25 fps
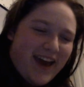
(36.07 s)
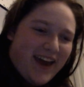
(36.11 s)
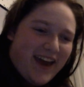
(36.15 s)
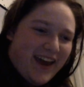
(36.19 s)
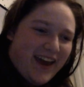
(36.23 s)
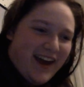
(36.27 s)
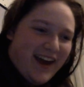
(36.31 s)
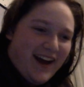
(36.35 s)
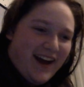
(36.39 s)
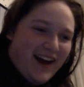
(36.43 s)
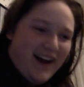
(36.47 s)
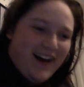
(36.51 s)

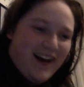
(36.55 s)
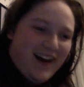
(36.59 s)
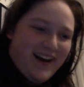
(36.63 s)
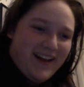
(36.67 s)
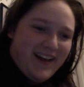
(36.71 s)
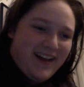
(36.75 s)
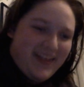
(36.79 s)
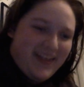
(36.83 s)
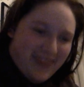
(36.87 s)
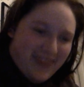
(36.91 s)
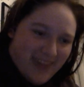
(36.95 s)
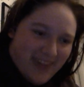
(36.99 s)
Okay,
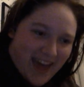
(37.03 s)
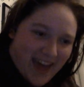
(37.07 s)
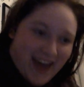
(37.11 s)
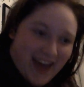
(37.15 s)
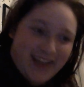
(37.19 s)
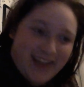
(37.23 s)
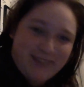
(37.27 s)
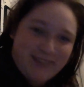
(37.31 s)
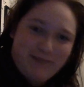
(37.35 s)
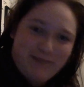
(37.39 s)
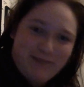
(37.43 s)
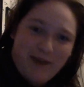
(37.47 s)
that
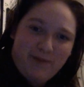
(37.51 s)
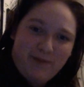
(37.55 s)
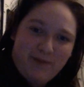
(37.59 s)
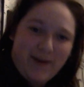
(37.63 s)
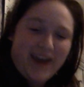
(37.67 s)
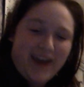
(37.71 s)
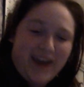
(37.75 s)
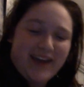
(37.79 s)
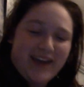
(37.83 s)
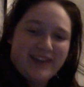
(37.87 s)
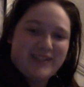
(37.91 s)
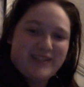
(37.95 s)
is my
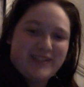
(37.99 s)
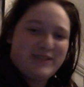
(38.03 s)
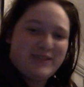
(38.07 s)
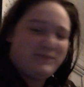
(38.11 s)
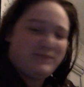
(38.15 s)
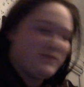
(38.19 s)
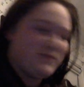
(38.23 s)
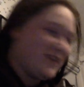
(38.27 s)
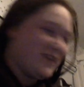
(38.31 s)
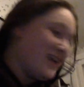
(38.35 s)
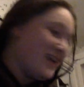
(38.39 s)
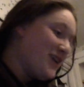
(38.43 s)
rant.
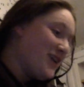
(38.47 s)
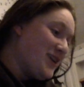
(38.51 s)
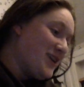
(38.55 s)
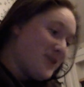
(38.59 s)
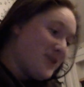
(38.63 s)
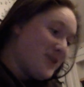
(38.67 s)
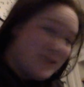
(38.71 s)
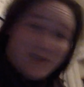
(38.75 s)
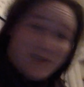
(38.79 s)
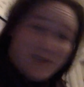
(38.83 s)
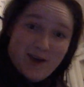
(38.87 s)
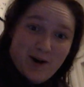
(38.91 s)

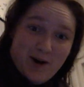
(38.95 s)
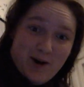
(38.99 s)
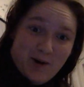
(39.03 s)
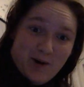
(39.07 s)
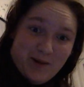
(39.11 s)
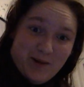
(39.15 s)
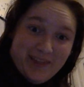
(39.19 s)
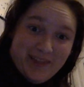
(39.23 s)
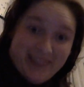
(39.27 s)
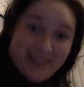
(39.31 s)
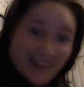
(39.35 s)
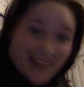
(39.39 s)

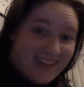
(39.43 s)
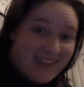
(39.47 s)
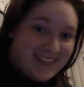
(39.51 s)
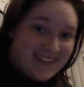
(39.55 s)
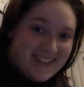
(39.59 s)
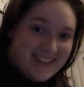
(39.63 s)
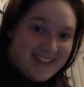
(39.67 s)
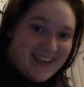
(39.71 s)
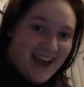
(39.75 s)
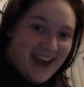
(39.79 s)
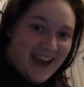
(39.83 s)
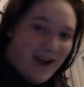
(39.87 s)
So, let's
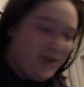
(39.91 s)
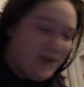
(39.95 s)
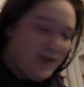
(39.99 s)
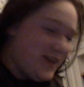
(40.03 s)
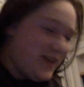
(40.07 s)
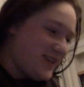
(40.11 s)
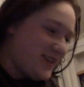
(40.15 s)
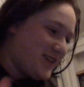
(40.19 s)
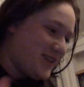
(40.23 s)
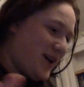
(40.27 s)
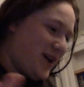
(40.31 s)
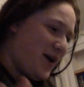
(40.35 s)
see how
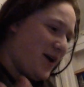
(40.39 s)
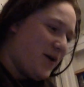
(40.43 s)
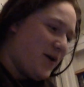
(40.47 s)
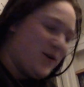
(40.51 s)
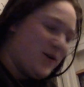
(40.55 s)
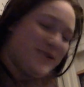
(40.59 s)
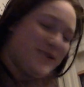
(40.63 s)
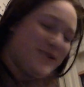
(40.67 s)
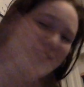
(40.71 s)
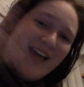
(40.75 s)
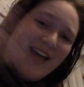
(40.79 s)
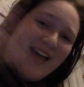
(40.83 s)
this
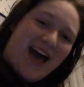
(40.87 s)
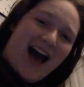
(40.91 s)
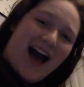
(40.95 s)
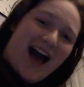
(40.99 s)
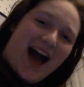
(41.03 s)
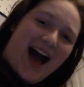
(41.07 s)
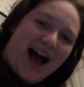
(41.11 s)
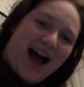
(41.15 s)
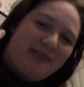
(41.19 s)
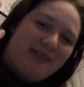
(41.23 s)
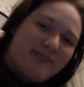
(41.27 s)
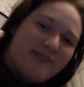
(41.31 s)
goes.
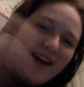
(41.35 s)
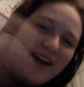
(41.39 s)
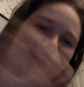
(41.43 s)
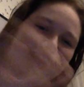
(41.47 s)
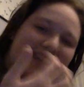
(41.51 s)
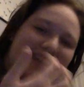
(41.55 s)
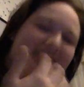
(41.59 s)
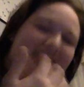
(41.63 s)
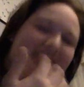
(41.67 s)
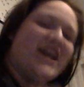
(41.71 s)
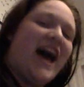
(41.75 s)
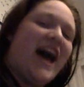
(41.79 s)
I'm not
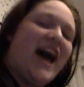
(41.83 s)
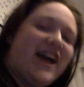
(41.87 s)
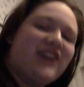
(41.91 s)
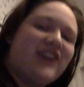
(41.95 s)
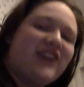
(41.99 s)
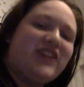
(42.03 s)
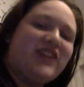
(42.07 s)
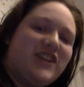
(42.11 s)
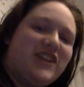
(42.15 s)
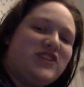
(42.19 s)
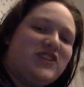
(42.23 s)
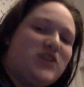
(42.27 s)

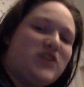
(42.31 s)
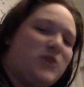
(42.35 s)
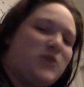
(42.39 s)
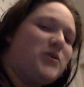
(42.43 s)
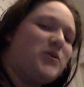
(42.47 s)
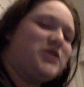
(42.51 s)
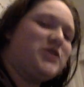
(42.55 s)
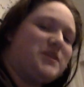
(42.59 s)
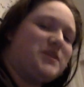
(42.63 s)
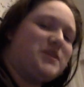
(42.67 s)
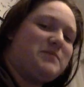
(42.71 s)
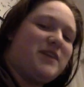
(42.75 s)
entirely sure
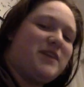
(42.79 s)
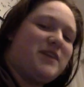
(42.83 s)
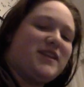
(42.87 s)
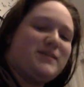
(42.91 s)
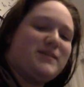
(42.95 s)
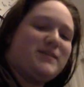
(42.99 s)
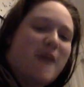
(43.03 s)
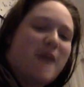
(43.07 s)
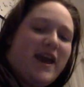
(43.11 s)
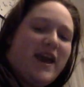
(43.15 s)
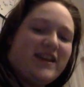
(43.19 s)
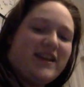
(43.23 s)
what she
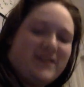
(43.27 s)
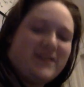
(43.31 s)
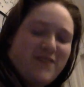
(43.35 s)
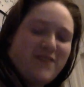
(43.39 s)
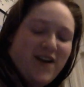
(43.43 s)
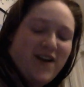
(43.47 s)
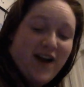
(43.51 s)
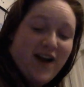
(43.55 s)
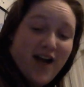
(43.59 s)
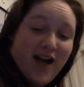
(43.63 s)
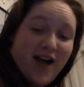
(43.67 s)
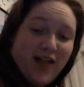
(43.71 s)
means by a
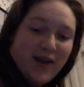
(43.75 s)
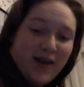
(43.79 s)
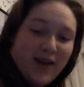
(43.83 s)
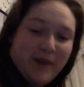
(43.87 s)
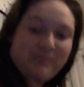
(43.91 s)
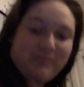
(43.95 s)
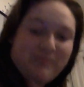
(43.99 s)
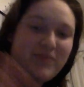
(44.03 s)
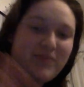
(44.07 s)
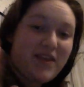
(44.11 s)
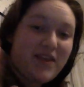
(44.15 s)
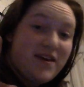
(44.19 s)
different
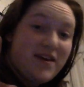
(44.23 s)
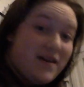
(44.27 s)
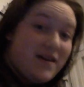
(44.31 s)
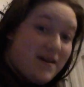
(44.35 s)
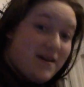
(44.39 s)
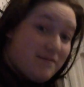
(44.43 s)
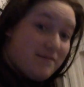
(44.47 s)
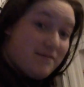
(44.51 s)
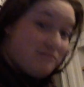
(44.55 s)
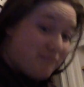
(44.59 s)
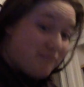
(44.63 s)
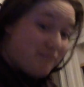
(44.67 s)
color,
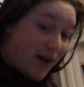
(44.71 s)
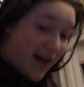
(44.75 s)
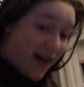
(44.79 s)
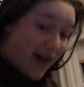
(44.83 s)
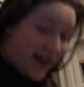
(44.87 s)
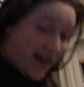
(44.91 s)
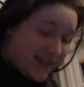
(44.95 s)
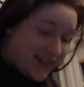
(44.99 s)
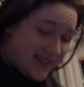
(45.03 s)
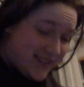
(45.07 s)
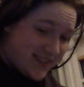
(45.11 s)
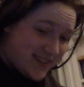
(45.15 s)

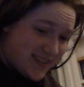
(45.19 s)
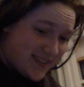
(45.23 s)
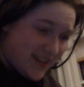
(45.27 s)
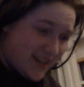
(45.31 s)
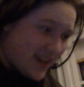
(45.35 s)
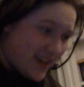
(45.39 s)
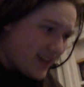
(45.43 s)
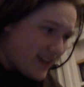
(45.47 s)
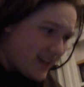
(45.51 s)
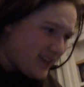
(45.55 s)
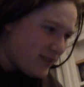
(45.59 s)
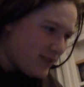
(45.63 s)
but
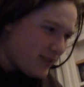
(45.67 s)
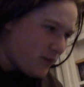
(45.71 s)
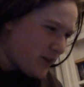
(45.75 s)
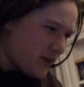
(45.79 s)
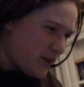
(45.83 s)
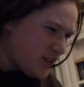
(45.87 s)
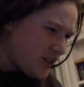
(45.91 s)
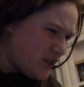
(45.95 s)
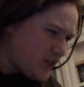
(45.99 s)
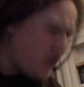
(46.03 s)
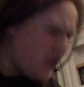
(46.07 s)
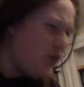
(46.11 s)

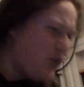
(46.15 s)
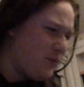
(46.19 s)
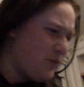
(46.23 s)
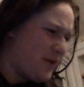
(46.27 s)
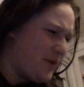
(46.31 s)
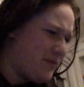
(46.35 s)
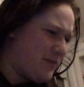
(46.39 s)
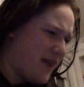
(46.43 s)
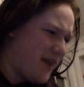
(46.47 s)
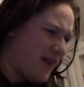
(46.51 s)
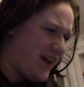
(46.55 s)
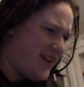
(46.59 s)
what do you
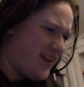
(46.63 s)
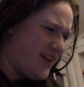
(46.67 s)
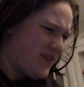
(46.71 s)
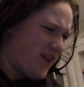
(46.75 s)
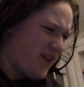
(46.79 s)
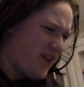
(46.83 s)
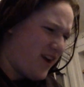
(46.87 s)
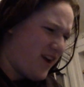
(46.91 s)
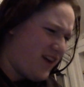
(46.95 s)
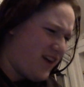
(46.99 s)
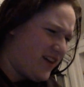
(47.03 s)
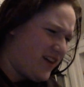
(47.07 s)
mean by a
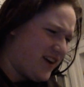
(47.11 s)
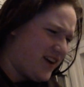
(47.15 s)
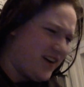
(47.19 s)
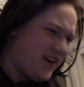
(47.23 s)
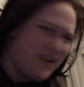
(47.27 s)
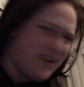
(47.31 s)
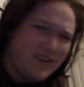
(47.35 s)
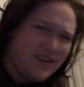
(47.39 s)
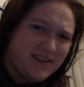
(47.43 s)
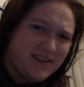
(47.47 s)
different color?